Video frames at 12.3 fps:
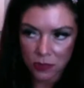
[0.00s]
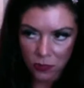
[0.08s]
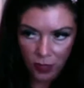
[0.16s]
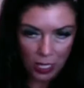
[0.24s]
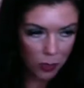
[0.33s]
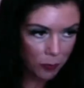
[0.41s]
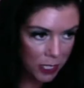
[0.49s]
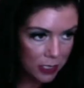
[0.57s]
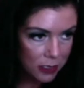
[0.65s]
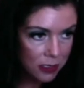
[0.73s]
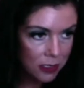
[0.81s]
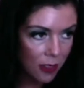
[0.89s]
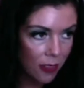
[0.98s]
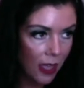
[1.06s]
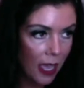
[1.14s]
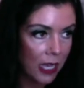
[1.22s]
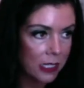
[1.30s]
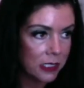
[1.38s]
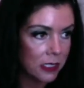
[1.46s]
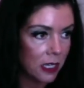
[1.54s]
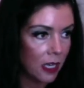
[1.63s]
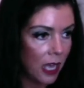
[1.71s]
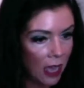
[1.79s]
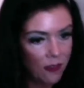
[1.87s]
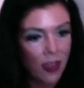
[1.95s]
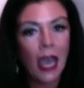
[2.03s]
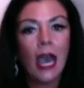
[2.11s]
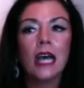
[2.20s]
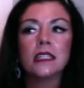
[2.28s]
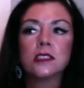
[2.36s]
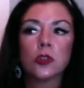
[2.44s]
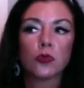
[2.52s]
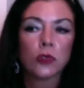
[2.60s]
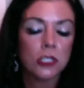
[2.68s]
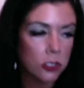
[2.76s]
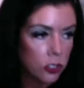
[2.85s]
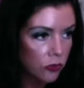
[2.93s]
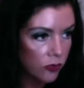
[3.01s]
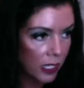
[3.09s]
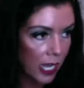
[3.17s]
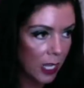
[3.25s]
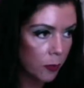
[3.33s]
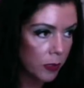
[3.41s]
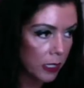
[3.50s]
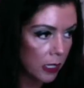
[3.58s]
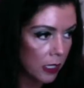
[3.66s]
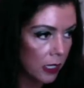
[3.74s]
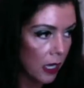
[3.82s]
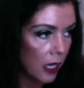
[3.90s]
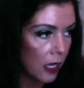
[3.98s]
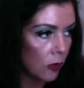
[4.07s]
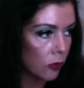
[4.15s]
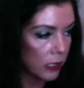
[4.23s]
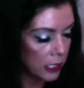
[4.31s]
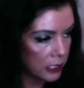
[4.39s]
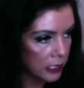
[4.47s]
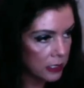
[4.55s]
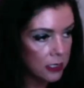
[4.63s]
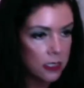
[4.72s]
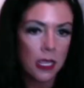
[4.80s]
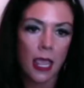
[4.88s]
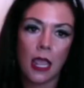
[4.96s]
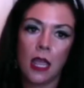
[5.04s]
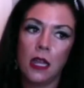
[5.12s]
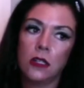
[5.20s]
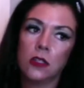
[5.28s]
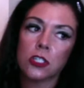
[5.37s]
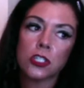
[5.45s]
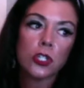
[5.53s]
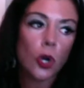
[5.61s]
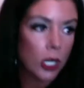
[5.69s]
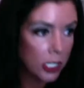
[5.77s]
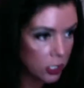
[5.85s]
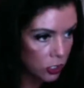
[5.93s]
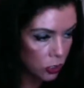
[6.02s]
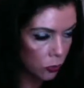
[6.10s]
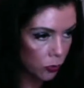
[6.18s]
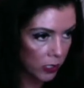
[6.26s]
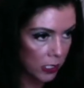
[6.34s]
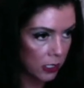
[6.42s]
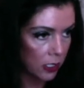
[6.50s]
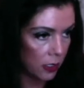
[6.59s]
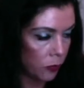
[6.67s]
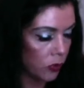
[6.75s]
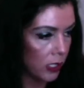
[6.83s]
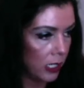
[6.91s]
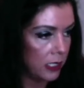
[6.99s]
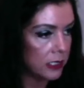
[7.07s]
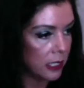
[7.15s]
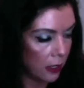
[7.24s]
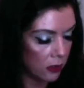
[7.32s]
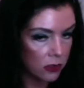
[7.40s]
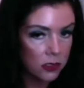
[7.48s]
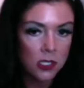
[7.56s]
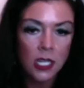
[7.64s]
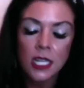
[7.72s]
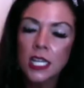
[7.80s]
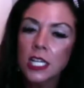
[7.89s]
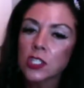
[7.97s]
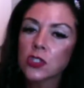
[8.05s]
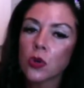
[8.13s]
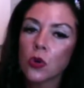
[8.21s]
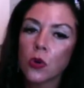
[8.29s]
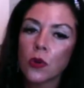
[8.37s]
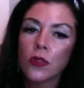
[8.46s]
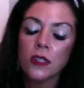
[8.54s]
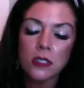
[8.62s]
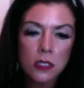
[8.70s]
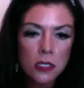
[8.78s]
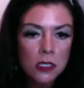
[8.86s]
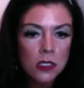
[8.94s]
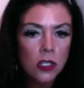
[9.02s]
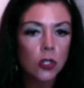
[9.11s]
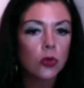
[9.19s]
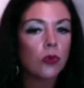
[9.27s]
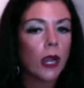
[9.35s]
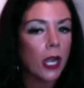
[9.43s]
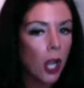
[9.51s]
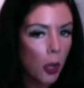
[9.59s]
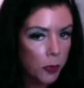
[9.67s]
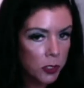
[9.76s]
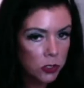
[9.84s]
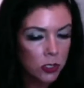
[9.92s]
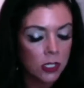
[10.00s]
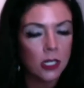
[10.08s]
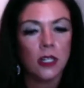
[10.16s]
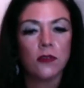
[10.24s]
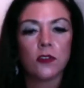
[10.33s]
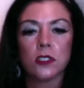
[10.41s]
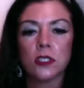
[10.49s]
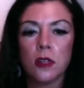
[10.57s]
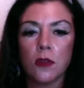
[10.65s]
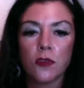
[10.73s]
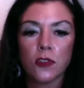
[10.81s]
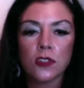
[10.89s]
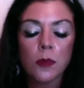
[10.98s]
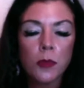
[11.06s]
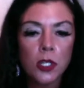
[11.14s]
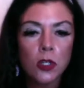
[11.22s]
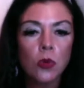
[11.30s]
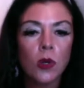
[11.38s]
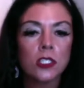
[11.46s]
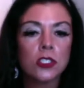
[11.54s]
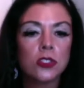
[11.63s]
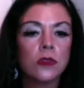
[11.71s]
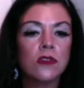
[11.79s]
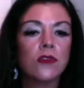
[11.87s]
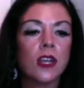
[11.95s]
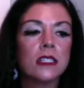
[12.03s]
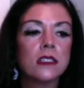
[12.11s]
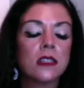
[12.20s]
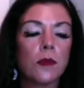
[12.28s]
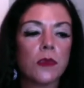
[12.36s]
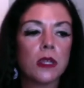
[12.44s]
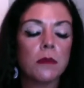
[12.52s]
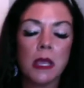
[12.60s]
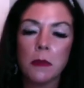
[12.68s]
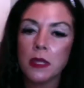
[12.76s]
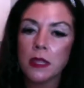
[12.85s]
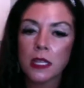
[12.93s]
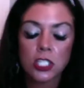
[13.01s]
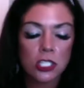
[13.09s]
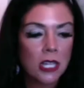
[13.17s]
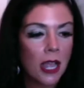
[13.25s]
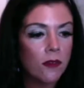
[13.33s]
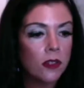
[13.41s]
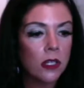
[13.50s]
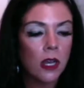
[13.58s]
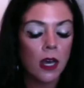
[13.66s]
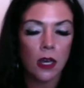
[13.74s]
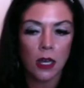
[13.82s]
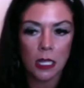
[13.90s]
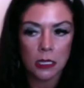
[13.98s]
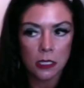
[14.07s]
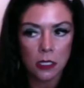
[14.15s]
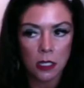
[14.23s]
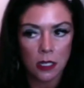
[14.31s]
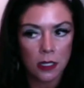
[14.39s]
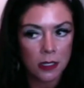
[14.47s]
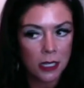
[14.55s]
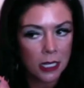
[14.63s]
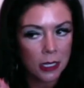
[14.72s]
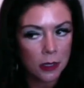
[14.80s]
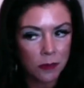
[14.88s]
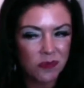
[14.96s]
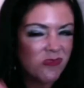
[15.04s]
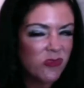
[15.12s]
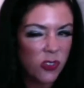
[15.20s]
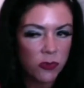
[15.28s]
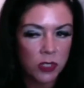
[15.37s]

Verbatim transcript: developments that have had some realtor VIP releases, and they're starting to do pre-sales. So this is a great opportunity for somebody who wants to invest something. Maybe they just have a 15%,